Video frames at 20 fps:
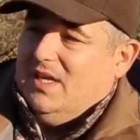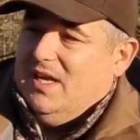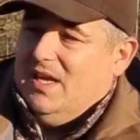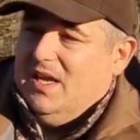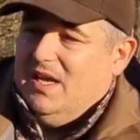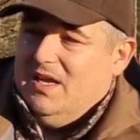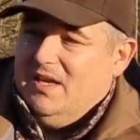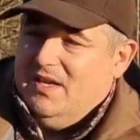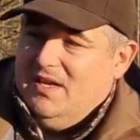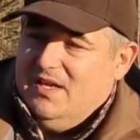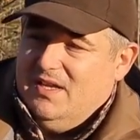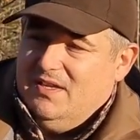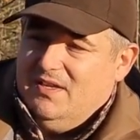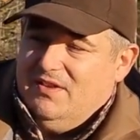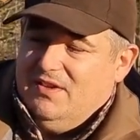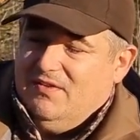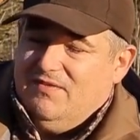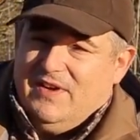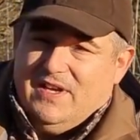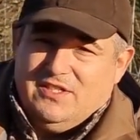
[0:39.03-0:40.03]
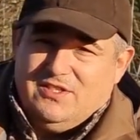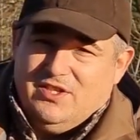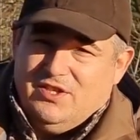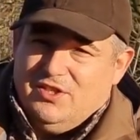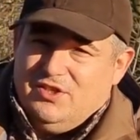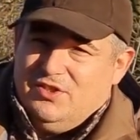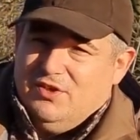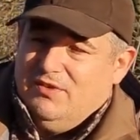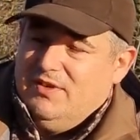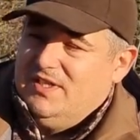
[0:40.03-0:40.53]
uh, the effects of
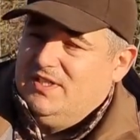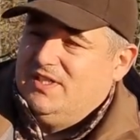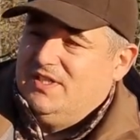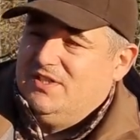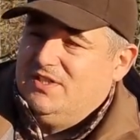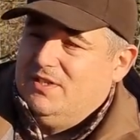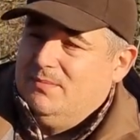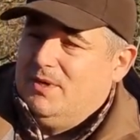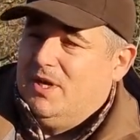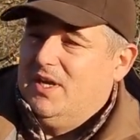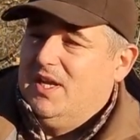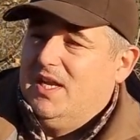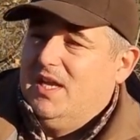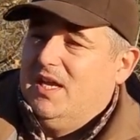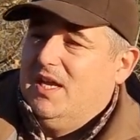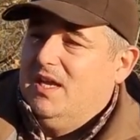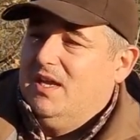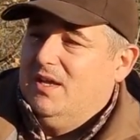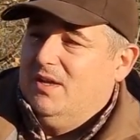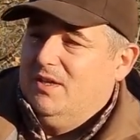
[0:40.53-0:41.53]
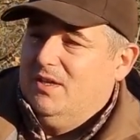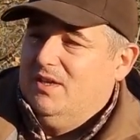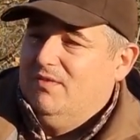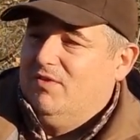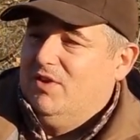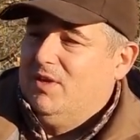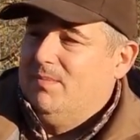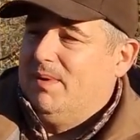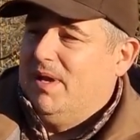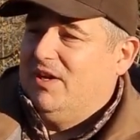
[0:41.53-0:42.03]
the turret system on here,
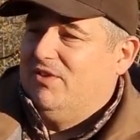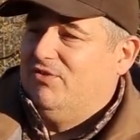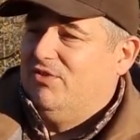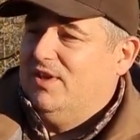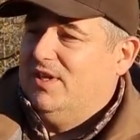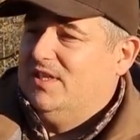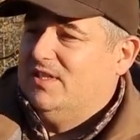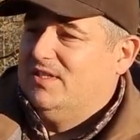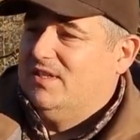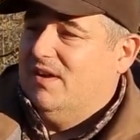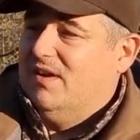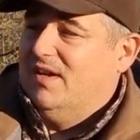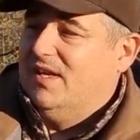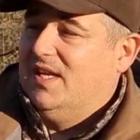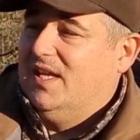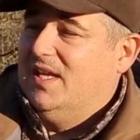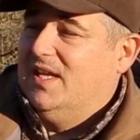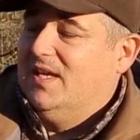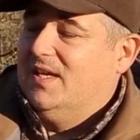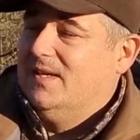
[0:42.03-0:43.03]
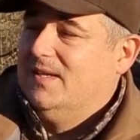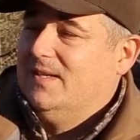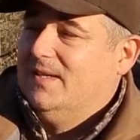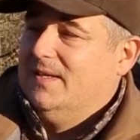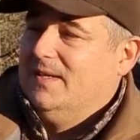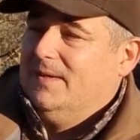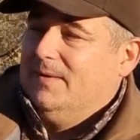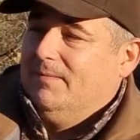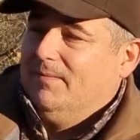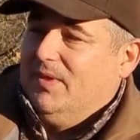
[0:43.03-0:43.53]
you've got your battery inside here,
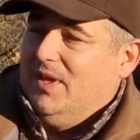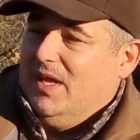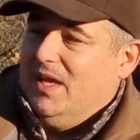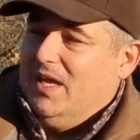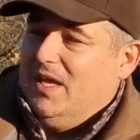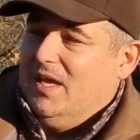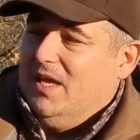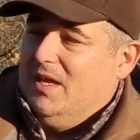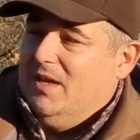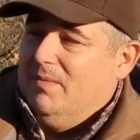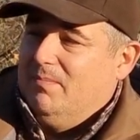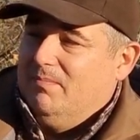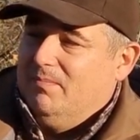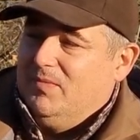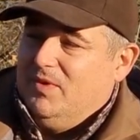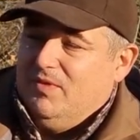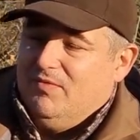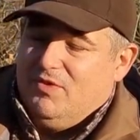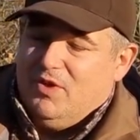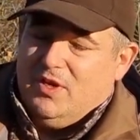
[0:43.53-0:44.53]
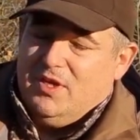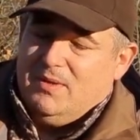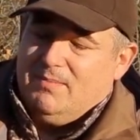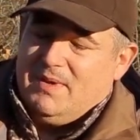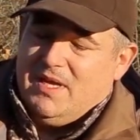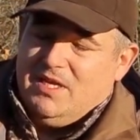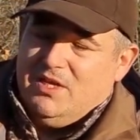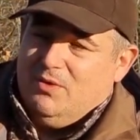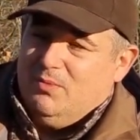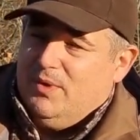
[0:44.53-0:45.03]
um, you've got
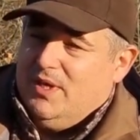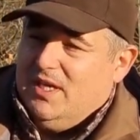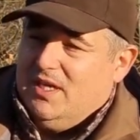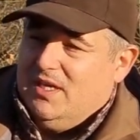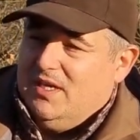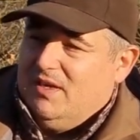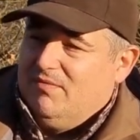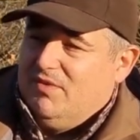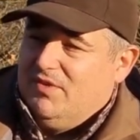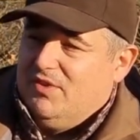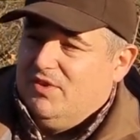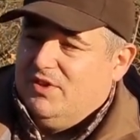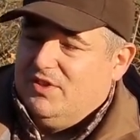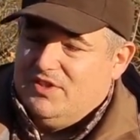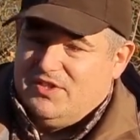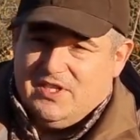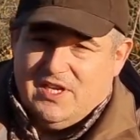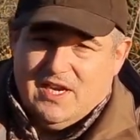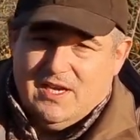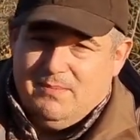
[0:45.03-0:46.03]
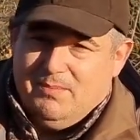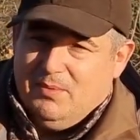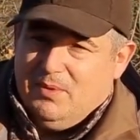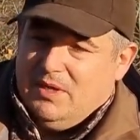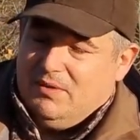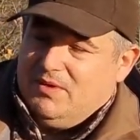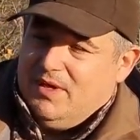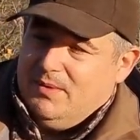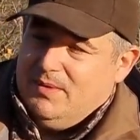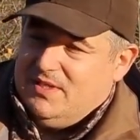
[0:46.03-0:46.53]
your menu wheel and everything on the side,
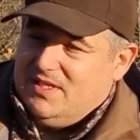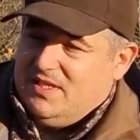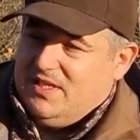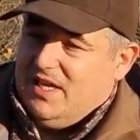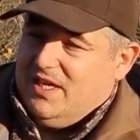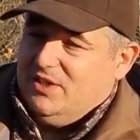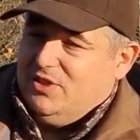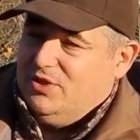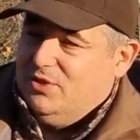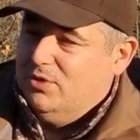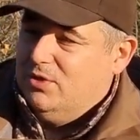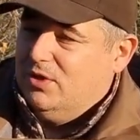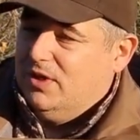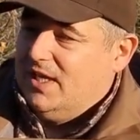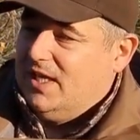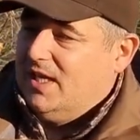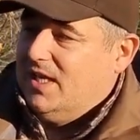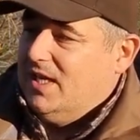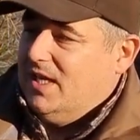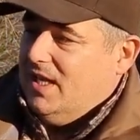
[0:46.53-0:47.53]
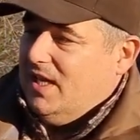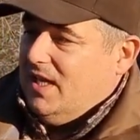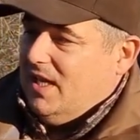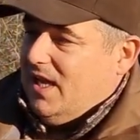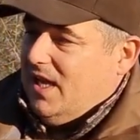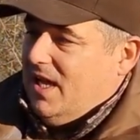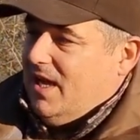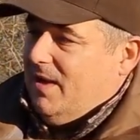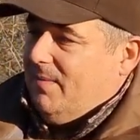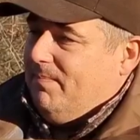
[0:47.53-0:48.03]
but I'll go into that shortly.
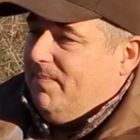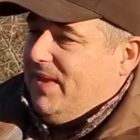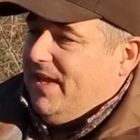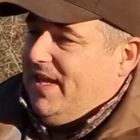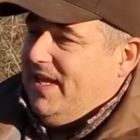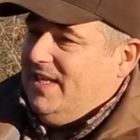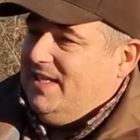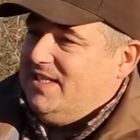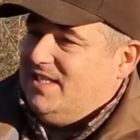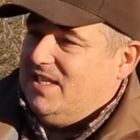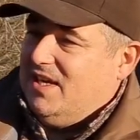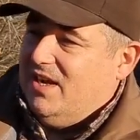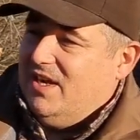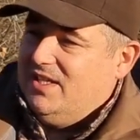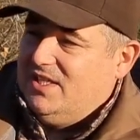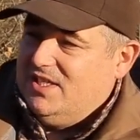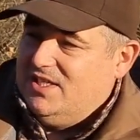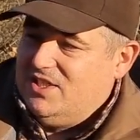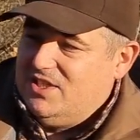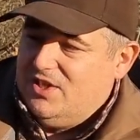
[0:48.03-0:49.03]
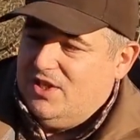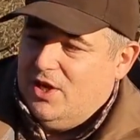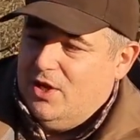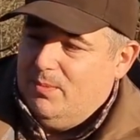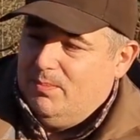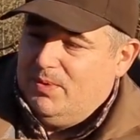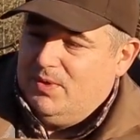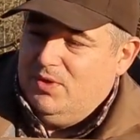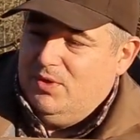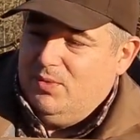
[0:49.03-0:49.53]
Um, inside the
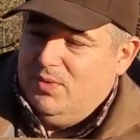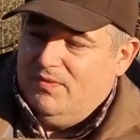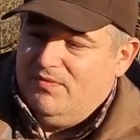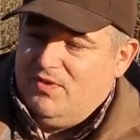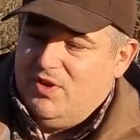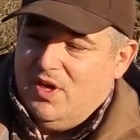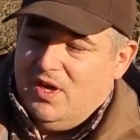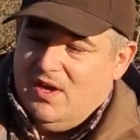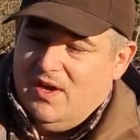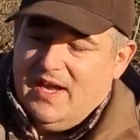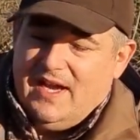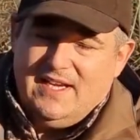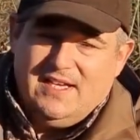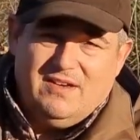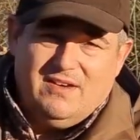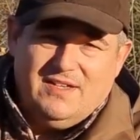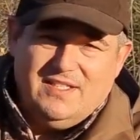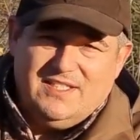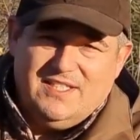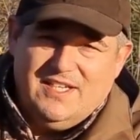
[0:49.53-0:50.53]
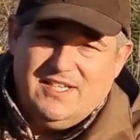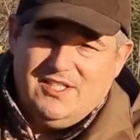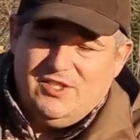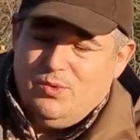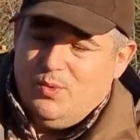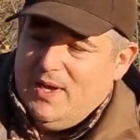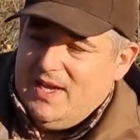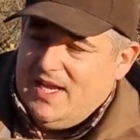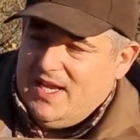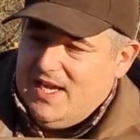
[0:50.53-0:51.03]
scope, you have got a
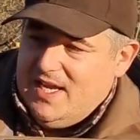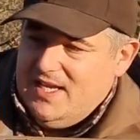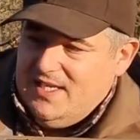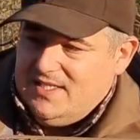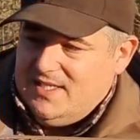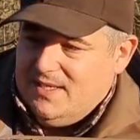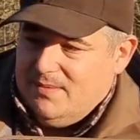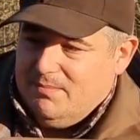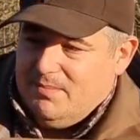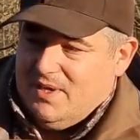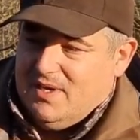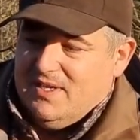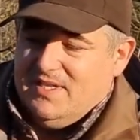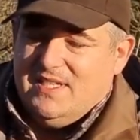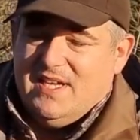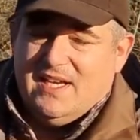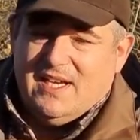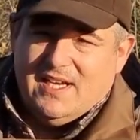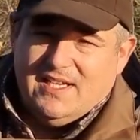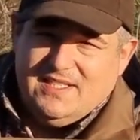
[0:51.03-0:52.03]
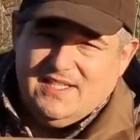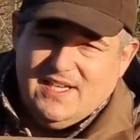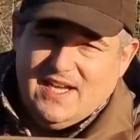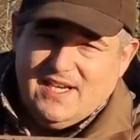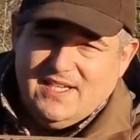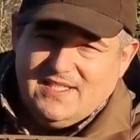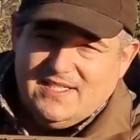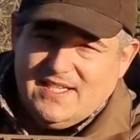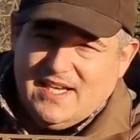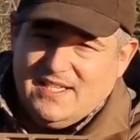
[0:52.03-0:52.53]
1928 by
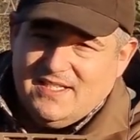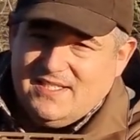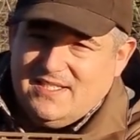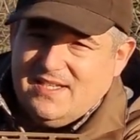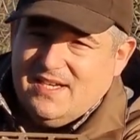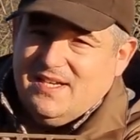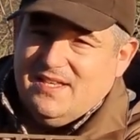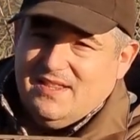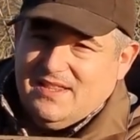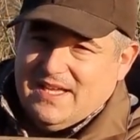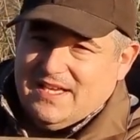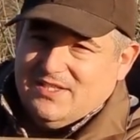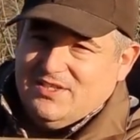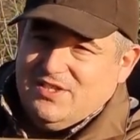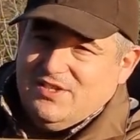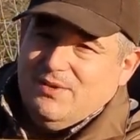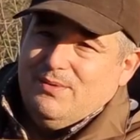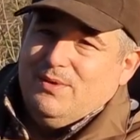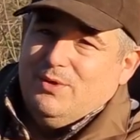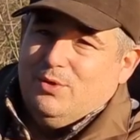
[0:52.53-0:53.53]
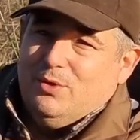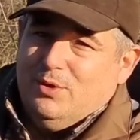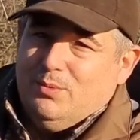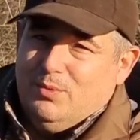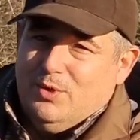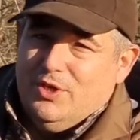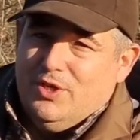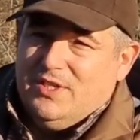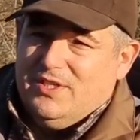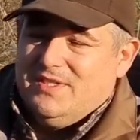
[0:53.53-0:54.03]
1088 sensor. That's doing all the
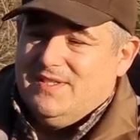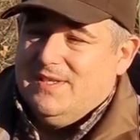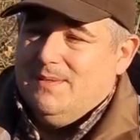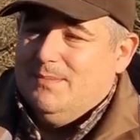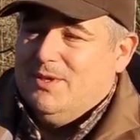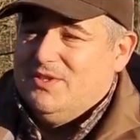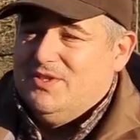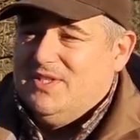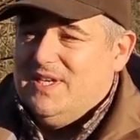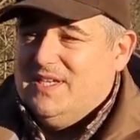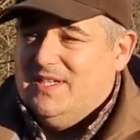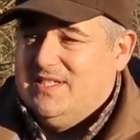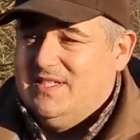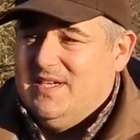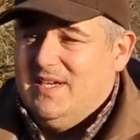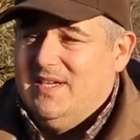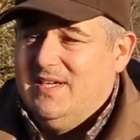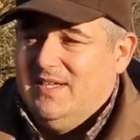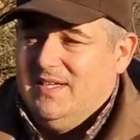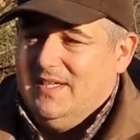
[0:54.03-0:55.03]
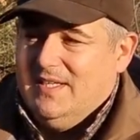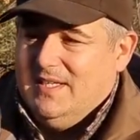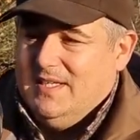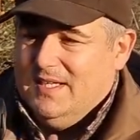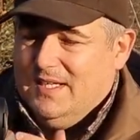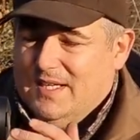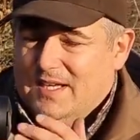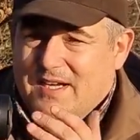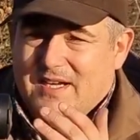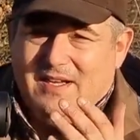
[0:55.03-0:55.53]
work, CMOS sensor.
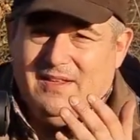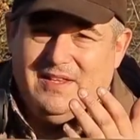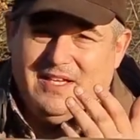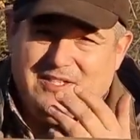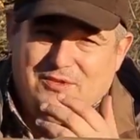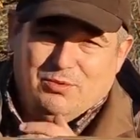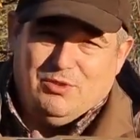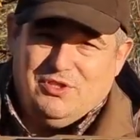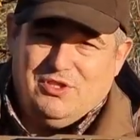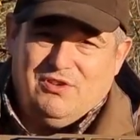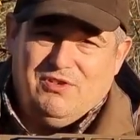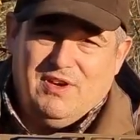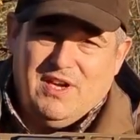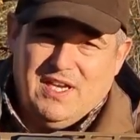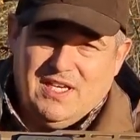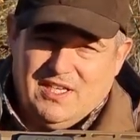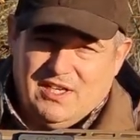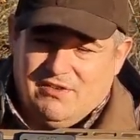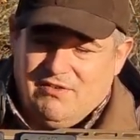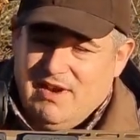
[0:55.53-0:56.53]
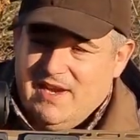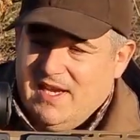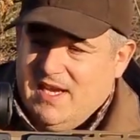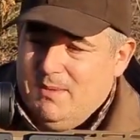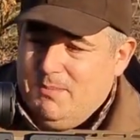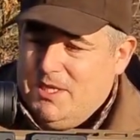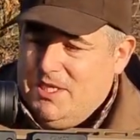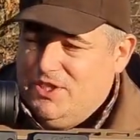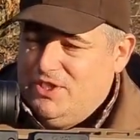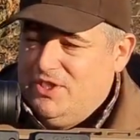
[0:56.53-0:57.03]
Uh, that's what's creating a great
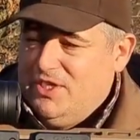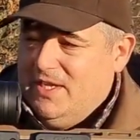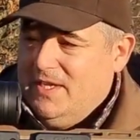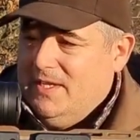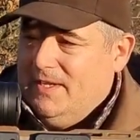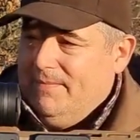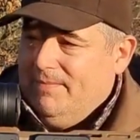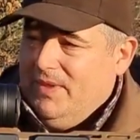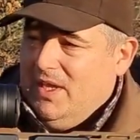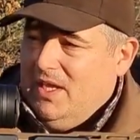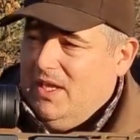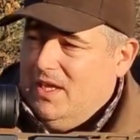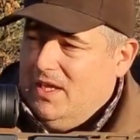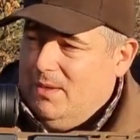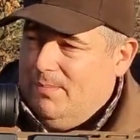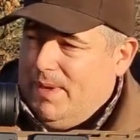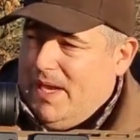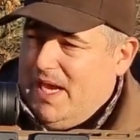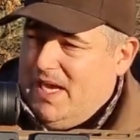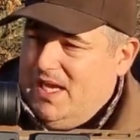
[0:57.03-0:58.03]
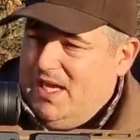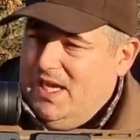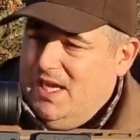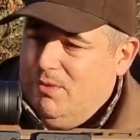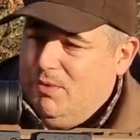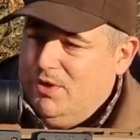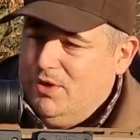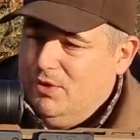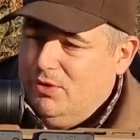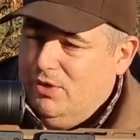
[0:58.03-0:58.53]
image. At the back
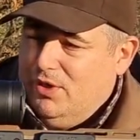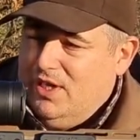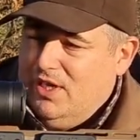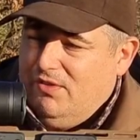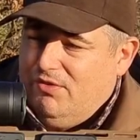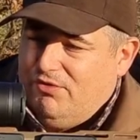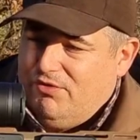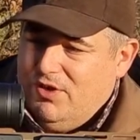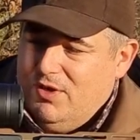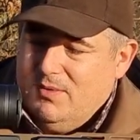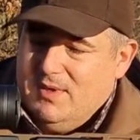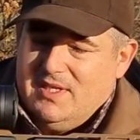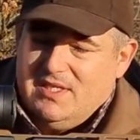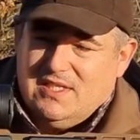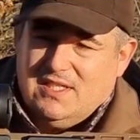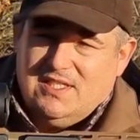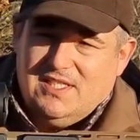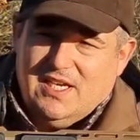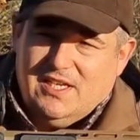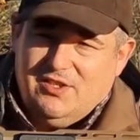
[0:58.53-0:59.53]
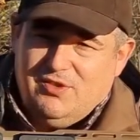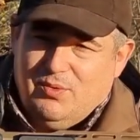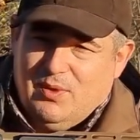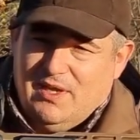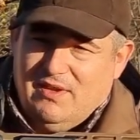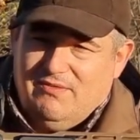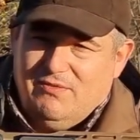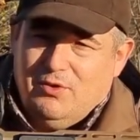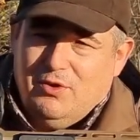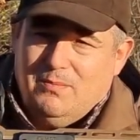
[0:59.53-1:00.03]
here, what you're looking through is a
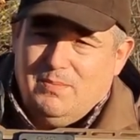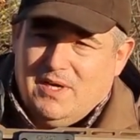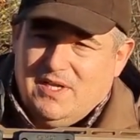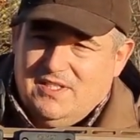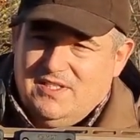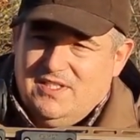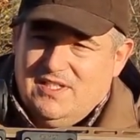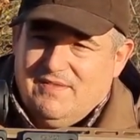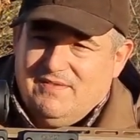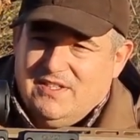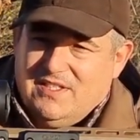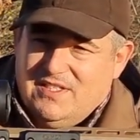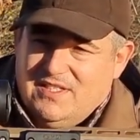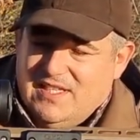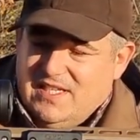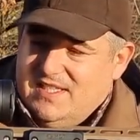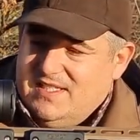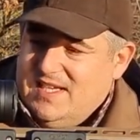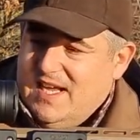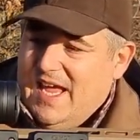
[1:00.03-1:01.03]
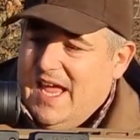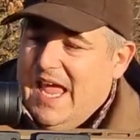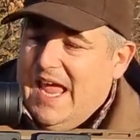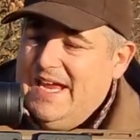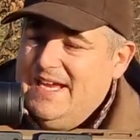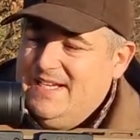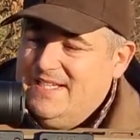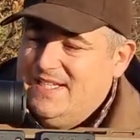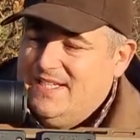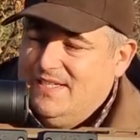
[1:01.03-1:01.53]
1024 by
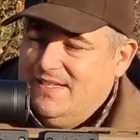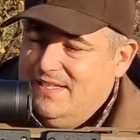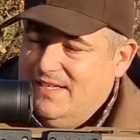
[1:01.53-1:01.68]
768